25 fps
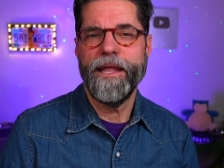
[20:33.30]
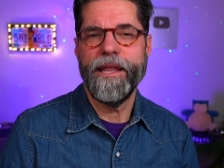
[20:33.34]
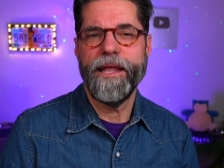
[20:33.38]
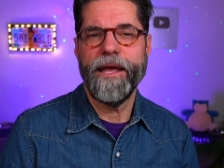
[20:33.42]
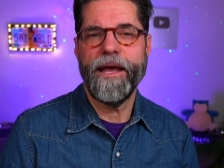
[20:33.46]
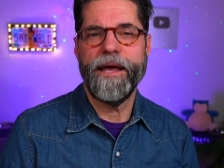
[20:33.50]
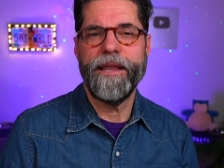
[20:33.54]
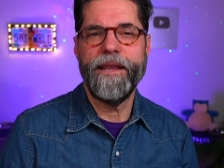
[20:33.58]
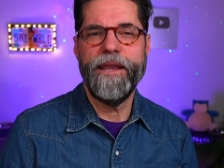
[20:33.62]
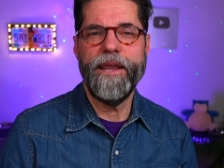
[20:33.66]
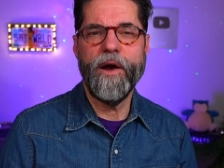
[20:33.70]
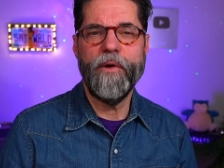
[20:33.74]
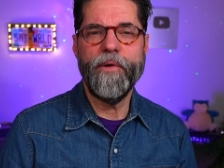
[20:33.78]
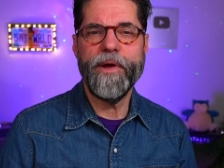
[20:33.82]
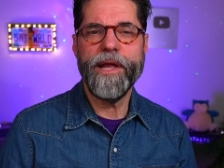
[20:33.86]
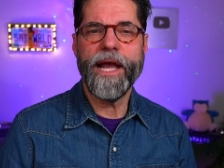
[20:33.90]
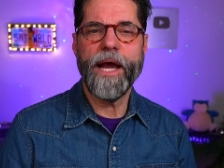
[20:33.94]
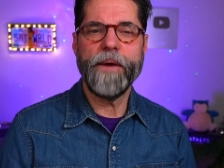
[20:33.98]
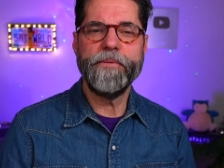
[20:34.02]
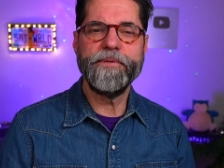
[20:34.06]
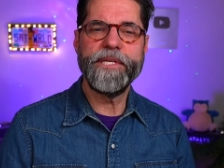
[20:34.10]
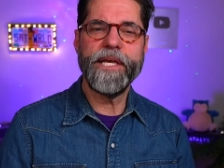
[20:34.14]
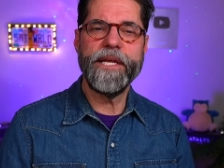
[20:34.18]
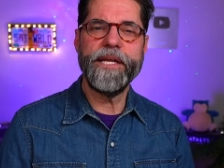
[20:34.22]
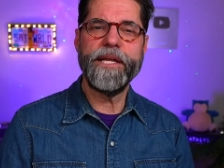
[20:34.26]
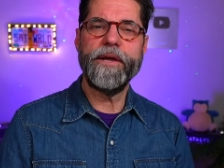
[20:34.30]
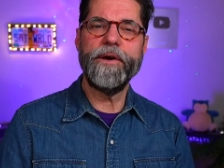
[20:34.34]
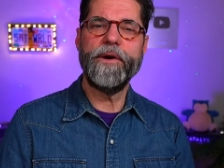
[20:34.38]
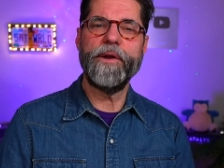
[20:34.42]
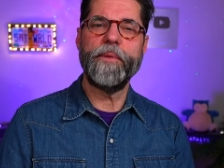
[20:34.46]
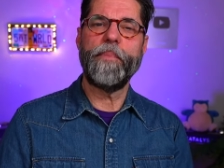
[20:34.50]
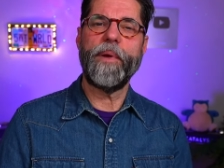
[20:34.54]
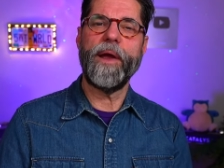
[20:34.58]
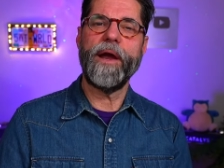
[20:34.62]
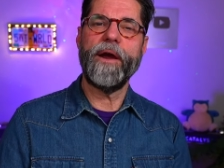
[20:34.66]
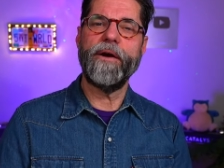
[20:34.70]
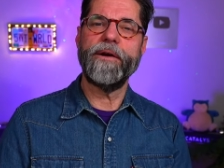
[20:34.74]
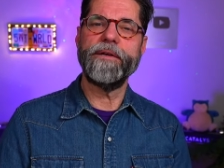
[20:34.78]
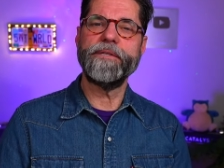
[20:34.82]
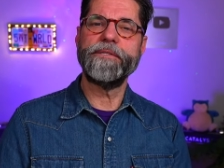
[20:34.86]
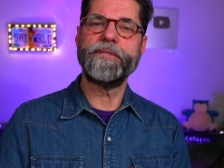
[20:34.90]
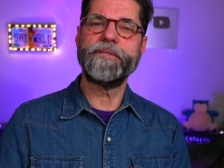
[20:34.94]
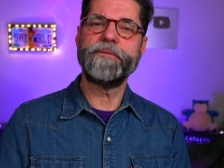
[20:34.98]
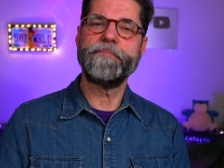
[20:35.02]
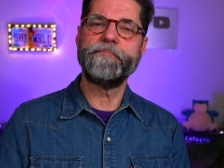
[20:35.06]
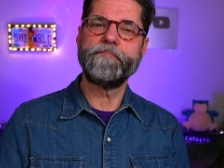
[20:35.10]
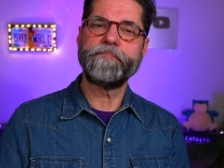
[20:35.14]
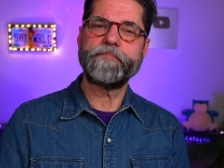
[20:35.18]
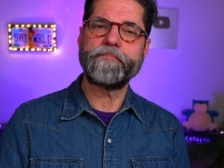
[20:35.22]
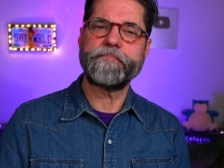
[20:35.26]
Knowing I was going to go to
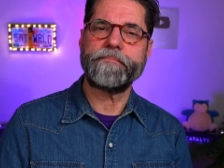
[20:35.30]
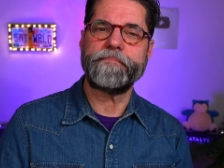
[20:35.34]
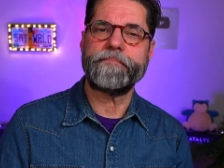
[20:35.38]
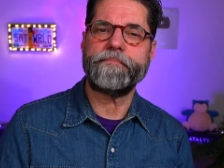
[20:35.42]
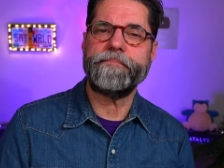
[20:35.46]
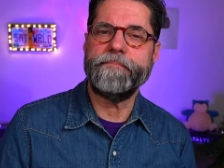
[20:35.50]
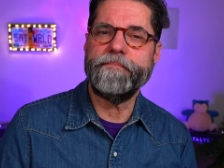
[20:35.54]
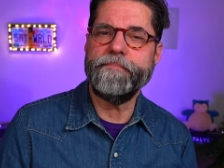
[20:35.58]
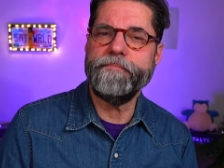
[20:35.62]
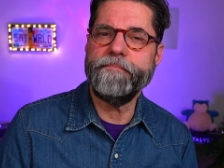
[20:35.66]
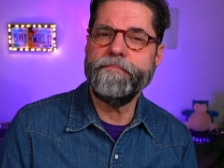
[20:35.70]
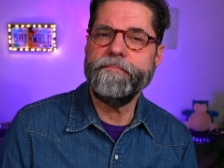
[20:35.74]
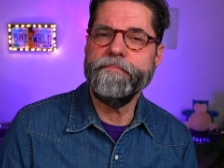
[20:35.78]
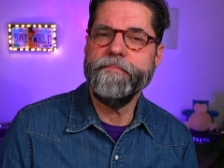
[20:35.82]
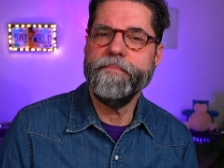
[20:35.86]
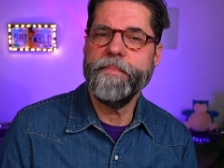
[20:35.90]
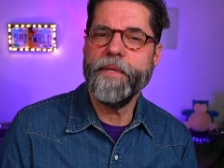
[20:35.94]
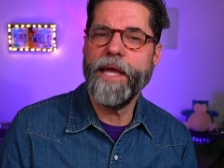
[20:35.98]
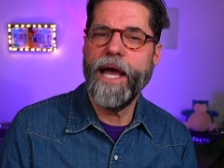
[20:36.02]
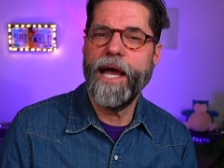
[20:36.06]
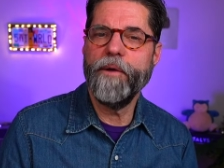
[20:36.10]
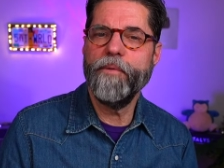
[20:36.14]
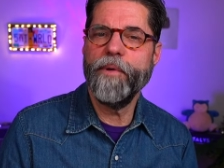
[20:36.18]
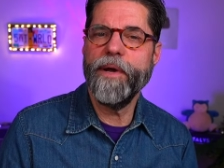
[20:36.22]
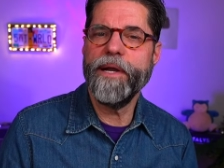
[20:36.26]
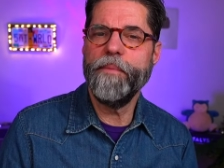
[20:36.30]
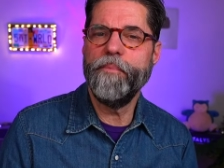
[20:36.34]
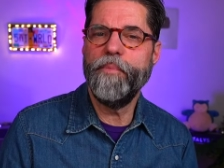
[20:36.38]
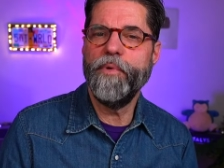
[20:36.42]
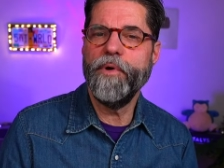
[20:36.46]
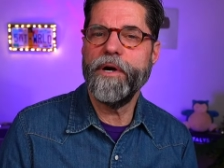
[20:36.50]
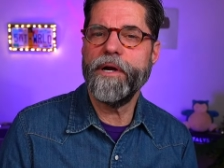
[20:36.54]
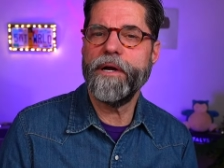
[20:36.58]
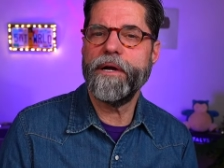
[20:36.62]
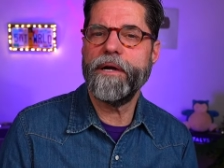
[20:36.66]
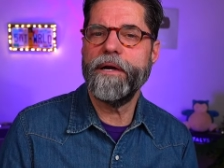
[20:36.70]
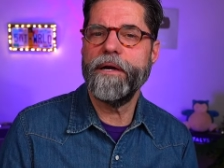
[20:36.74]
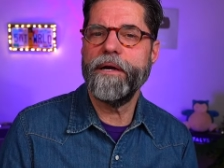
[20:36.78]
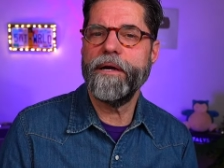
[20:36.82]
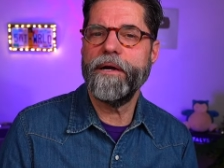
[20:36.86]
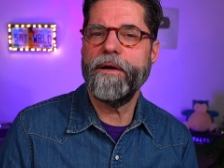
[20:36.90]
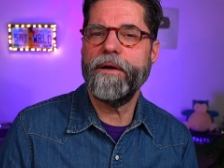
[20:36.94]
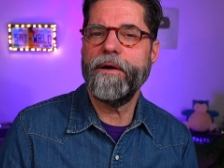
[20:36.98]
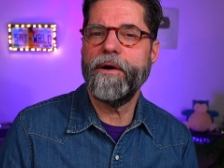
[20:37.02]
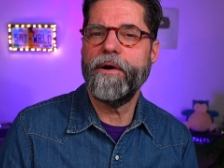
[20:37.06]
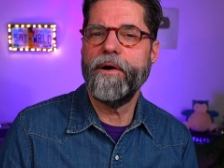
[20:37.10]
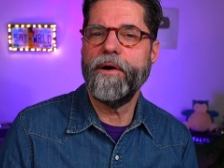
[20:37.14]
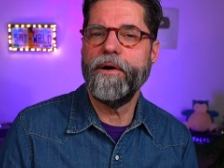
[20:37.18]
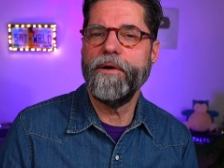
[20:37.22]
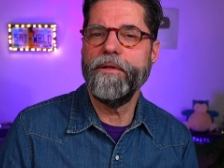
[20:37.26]
Paris, I read a book
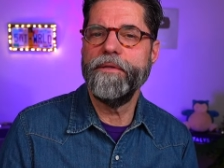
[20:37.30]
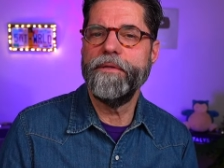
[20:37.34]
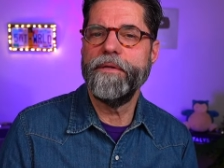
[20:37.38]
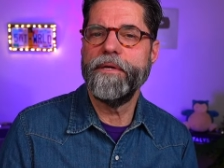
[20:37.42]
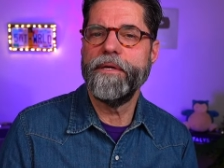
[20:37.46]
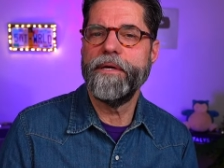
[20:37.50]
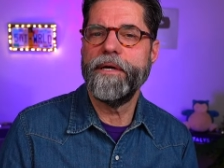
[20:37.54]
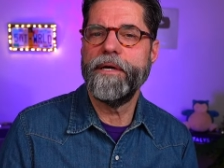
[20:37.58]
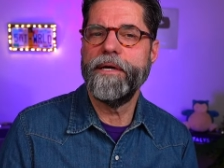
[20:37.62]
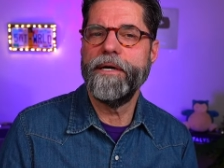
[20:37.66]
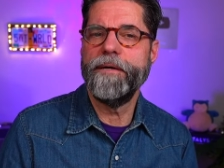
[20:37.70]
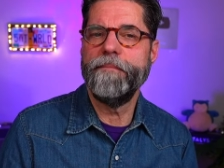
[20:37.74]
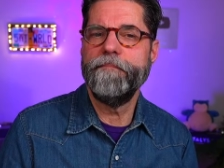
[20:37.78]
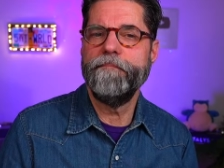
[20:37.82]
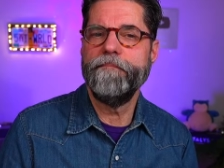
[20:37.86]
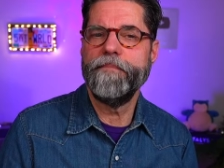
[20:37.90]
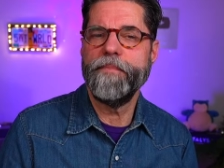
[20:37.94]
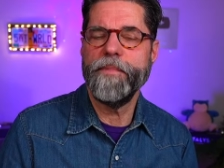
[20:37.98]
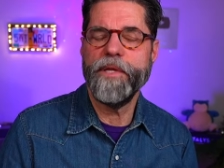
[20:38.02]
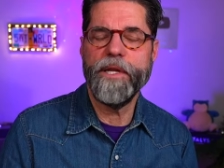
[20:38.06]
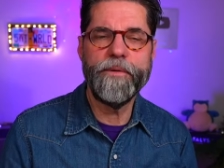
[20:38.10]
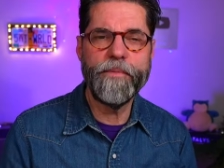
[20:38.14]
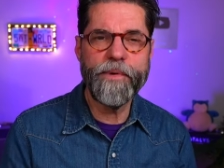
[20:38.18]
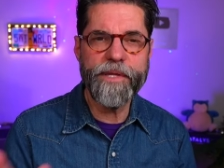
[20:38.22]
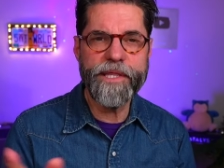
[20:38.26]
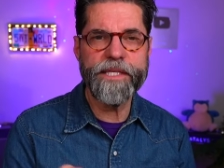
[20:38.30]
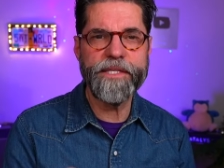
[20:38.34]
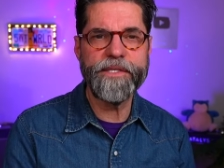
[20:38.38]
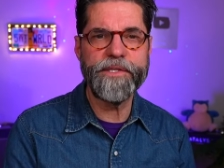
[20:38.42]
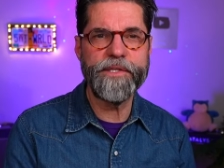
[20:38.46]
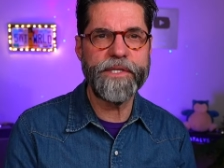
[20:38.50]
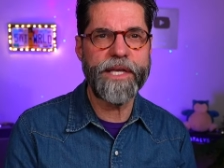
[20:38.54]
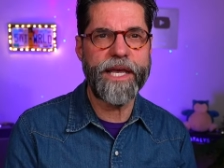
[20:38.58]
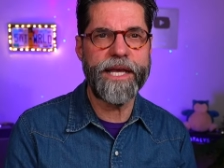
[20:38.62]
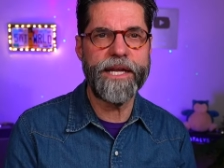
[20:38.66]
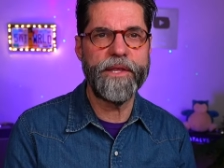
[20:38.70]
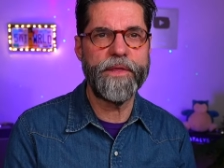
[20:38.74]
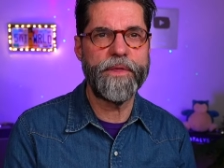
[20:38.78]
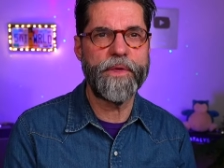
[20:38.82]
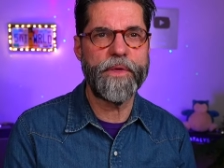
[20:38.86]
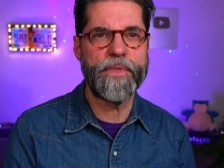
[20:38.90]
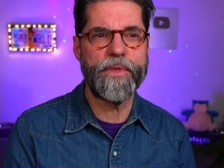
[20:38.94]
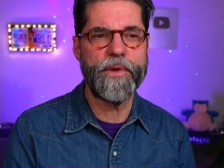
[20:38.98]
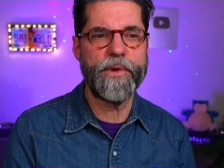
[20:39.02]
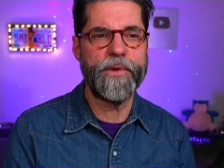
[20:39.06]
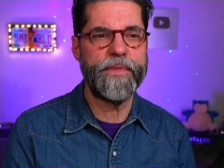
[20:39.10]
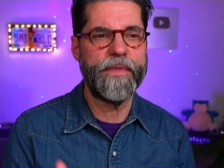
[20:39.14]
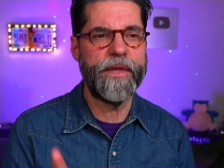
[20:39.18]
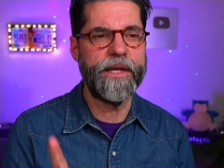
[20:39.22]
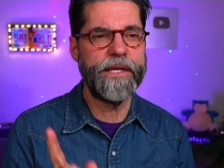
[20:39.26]
called, you know what, this is kind of the
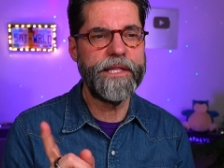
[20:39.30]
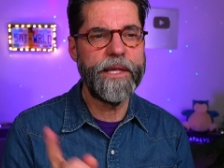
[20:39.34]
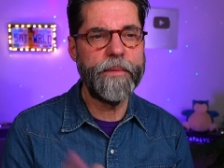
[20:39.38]
third thing.